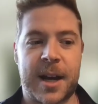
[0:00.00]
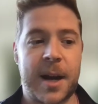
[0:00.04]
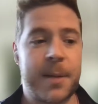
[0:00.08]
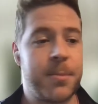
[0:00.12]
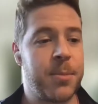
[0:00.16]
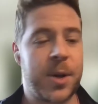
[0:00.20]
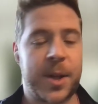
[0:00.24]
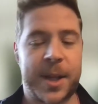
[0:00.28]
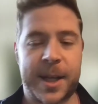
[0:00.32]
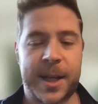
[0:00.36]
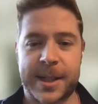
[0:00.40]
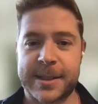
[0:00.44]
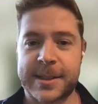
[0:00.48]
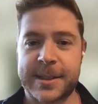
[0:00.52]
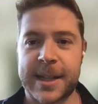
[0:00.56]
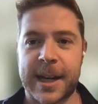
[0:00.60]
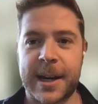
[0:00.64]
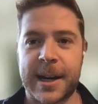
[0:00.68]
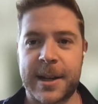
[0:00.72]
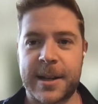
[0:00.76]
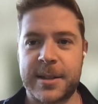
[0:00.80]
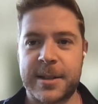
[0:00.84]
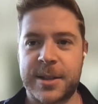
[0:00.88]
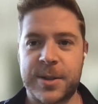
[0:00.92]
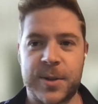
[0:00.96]
I'm really
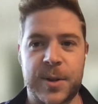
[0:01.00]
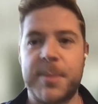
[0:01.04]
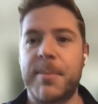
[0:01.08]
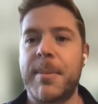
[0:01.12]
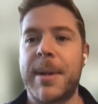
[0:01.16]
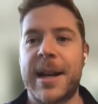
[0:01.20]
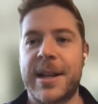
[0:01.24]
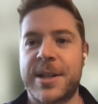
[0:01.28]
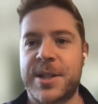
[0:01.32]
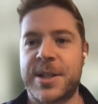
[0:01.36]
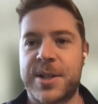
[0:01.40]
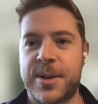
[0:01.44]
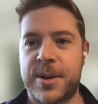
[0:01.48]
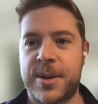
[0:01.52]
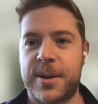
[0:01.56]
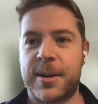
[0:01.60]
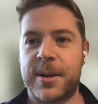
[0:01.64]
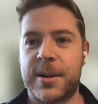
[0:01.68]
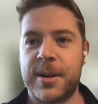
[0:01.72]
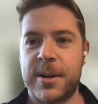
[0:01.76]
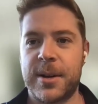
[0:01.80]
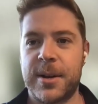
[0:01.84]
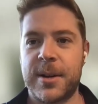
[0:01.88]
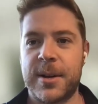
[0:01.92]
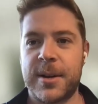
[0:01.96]
excited to
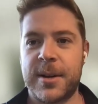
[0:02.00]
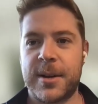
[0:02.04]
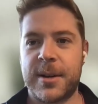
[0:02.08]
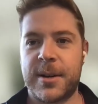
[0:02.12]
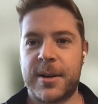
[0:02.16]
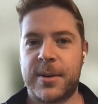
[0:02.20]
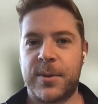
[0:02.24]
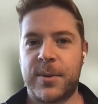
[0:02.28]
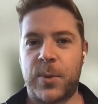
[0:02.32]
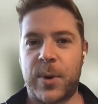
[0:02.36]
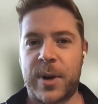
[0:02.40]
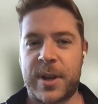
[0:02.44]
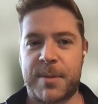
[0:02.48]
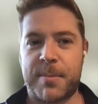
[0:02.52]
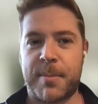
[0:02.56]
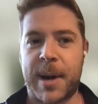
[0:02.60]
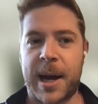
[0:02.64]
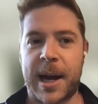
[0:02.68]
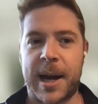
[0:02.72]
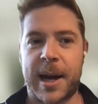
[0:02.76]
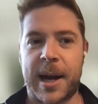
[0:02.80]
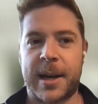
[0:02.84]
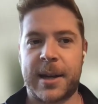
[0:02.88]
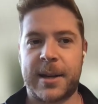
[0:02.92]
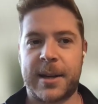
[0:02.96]
administer with
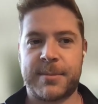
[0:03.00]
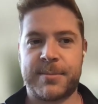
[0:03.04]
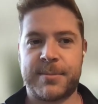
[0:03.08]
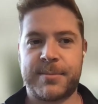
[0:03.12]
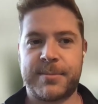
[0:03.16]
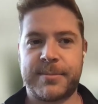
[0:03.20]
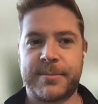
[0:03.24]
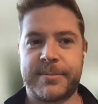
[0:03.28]
my